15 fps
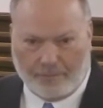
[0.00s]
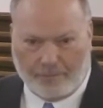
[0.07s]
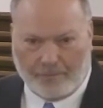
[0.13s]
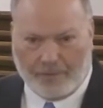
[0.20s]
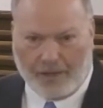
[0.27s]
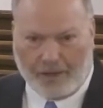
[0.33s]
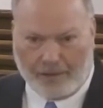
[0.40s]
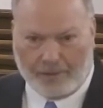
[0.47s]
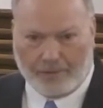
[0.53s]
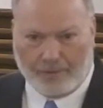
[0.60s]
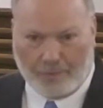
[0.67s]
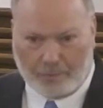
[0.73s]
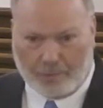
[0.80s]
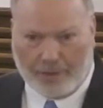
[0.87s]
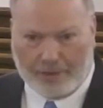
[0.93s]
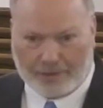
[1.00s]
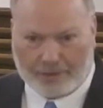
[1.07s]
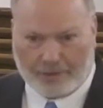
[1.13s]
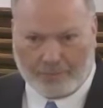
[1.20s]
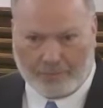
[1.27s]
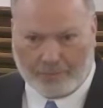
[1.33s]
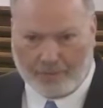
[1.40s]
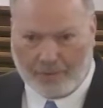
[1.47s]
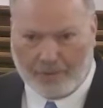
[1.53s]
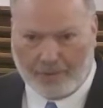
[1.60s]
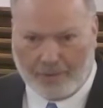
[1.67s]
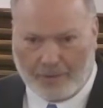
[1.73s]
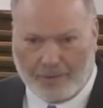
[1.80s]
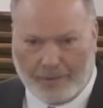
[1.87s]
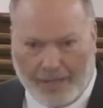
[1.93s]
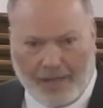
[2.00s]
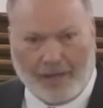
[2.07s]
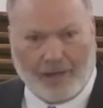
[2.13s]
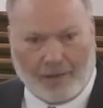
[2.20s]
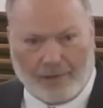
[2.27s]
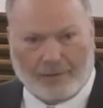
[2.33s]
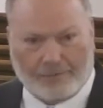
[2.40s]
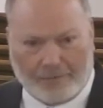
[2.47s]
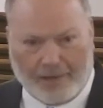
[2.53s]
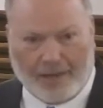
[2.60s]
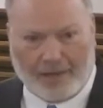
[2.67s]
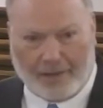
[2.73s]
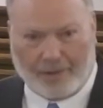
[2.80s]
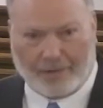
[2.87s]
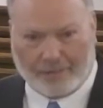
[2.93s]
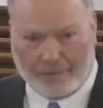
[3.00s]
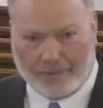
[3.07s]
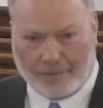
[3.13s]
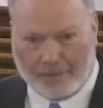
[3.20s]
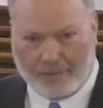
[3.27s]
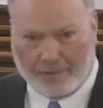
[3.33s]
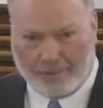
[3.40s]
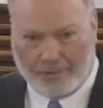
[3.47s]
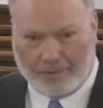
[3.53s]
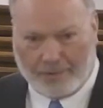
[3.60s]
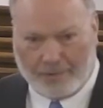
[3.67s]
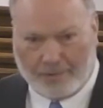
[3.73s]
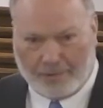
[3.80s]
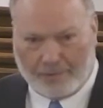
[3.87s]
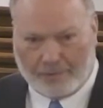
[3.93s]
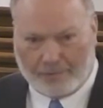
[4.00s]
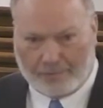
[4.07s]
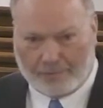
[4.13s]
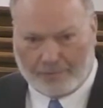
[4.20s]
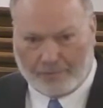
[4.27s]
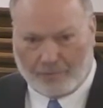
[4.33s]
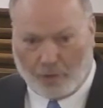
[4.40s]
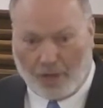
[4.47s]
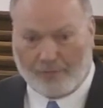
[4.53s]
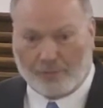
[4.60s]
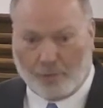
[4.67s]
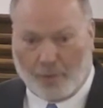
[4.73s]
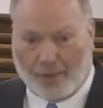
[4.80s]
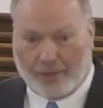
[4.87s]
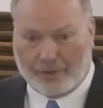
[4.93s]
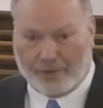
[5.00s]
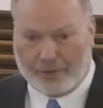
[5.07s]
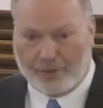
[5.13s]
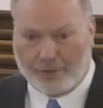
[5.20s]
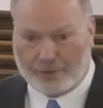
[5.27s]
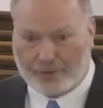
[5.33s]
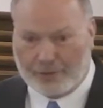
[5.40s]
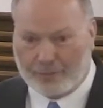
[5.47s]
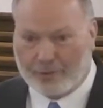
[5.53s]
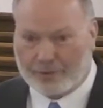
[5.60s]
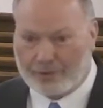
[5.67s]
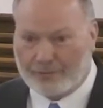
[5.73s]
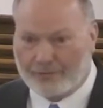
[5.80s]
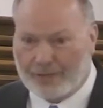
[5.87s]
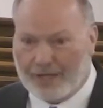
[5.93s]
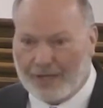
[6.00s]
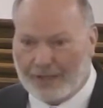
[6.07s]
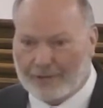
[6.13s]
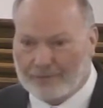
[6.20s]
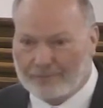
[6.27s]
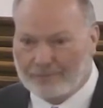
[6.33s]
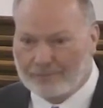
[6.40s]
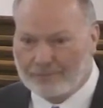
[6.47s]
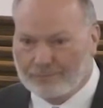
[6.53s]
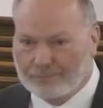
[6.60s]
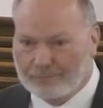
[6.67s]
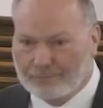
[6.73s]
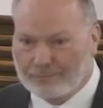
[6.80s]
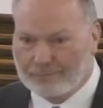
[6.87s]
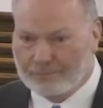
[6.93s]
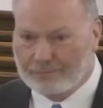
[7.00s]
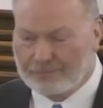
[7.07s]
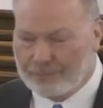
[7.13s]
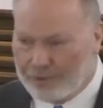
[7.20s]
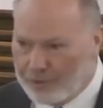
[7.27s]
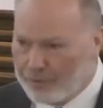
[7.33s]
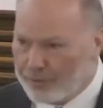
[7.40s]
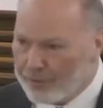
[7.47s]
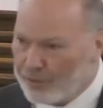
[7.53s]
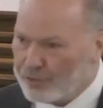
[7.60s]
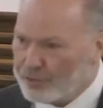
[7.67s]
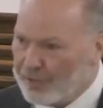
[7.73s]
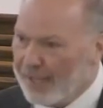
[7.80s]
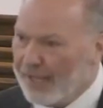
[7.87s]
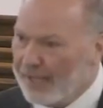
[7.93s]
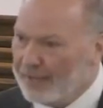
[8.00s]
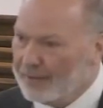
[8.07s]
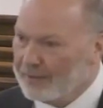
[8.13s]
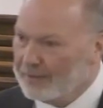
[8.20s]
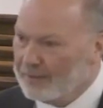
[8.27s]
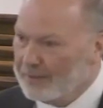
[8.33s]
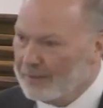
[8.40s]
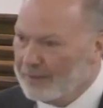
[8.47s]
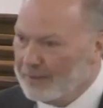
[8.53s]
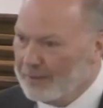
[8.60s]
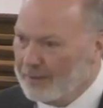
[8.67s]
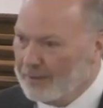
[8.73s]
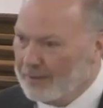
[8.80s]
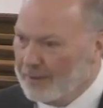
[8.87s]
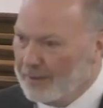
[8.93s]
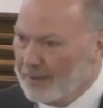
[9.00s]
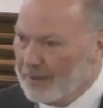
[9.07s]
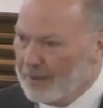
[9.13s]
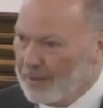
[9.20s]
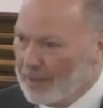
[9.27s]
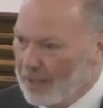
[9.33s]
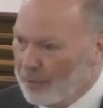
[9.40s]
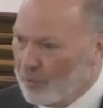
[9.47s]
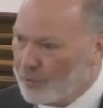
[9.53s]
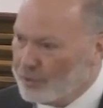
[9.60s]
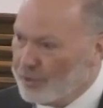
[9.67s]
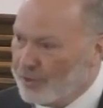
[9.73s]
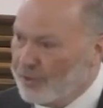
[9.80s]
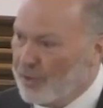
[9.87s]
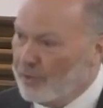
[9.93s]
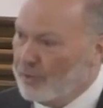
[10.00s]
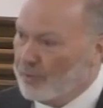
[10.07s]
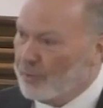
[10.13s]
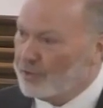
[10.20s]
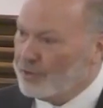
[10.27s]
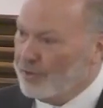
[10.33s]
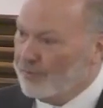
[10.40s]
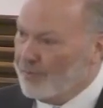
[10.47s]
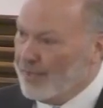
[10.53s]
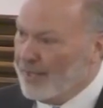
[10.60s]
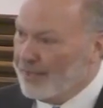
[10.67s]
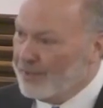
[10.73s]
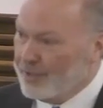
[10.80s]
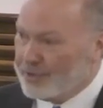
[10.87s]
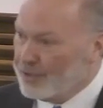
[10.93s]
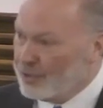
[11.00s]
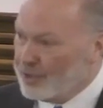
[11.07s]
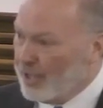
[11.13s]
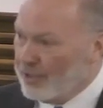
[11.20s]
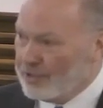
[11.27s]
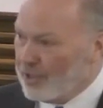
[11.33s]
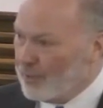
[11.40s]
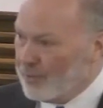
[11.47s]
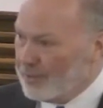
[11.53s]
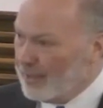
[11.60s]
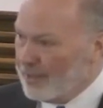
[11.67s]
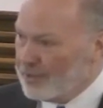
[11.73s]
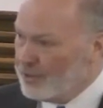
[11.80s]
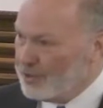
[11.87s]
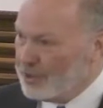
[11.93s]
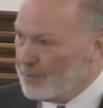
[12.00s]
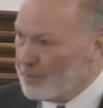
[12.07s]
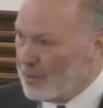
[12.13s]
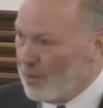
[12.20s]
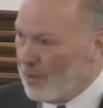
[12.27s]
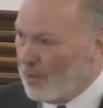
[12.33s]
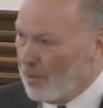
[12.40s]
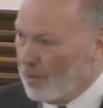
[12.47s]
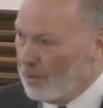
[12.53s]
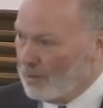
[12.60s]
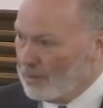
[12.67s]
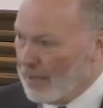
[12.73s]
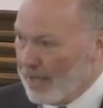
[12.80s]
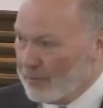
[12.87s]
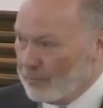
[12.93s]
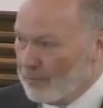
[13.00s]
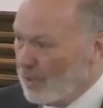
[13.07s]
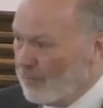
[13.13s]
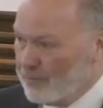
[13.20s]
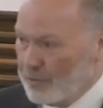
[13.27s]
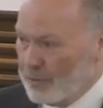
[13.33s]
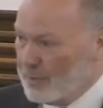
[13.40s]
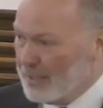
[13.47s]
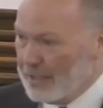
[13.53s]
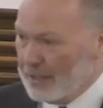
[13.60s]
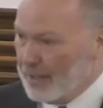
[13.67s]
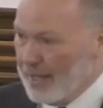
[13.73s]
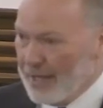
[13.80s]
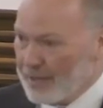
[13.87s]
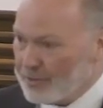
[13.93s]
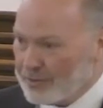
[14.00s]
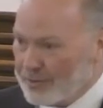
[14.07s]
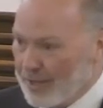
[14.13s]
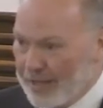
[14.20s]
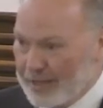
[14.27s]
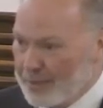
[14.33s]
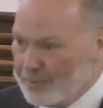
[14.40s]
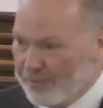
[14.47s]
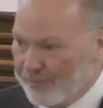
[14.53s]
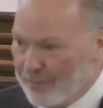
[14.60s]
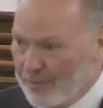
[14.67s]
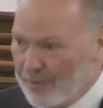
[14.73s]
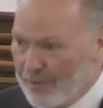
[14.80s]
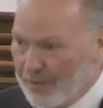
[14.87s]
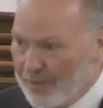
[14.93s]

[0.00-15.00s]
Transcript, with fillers: Now you embrace them. Now, now. Loved one, do you see what you've done? Do you understand? And I want you to know that what you've done doesn't change our relationship at all. I don't love you any less than I did before